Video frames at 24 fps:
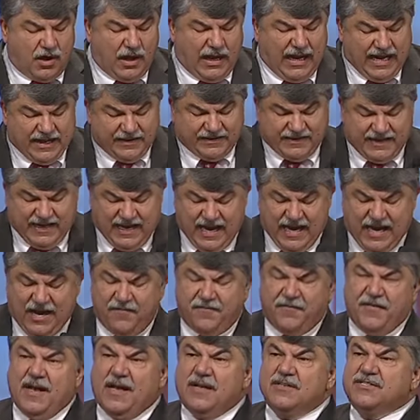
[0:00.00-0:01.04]
At the
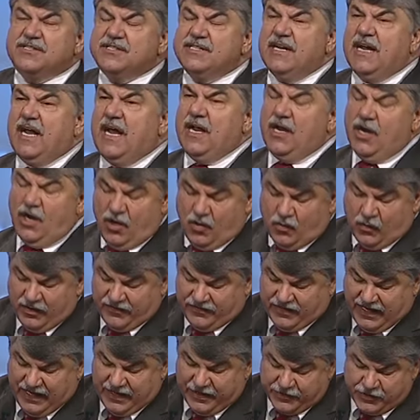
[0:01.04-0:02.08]
AFL-CIO, we've
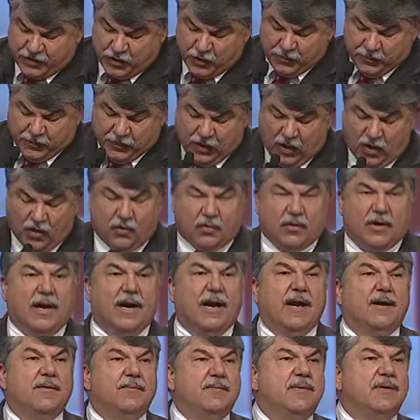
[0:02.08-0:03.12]
got a new
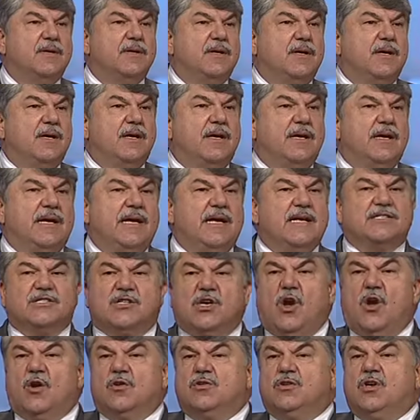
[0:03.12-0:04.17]
program. It's
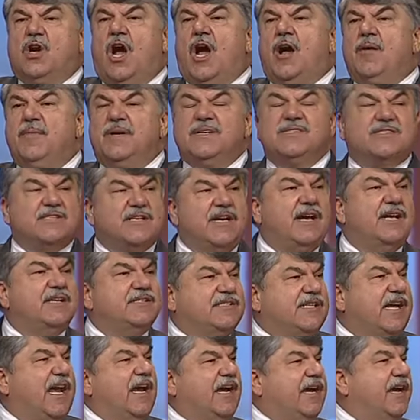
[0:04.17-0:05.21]
called Common
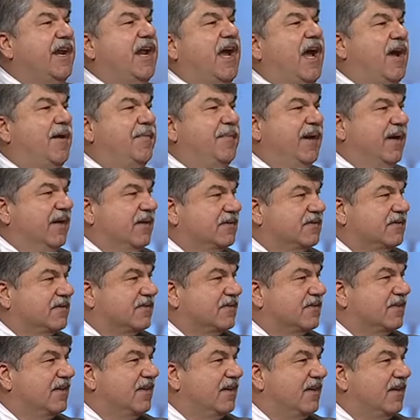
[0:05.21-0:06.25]
Sense Economics.
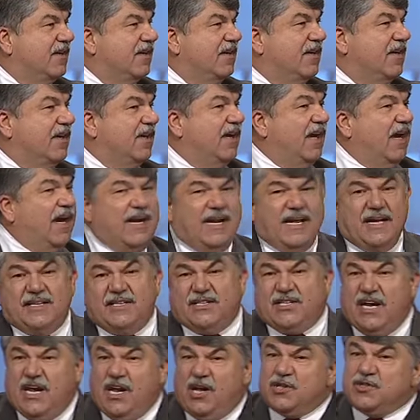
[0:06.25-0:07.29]
And it
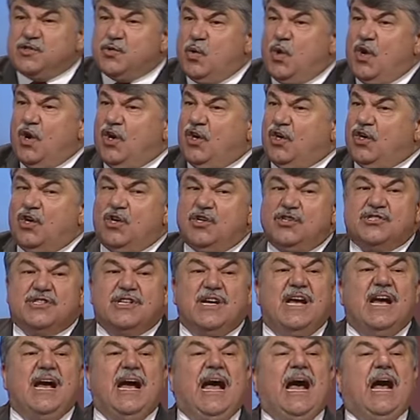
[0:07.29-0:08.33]
tells workers
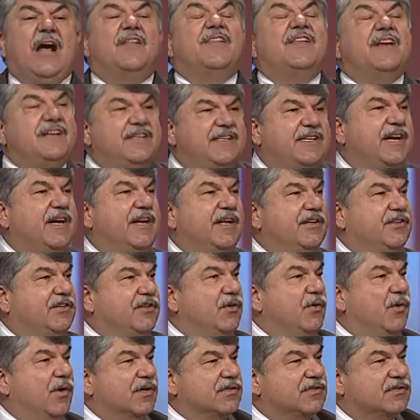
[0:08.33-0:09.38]
how they did it
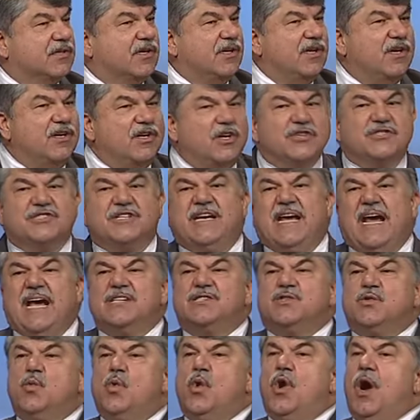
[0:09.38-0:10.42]
to us. Because
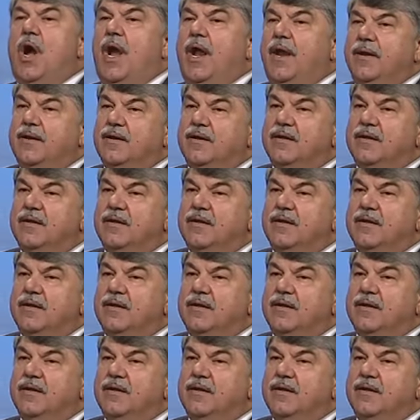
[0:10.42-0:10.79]
guess what?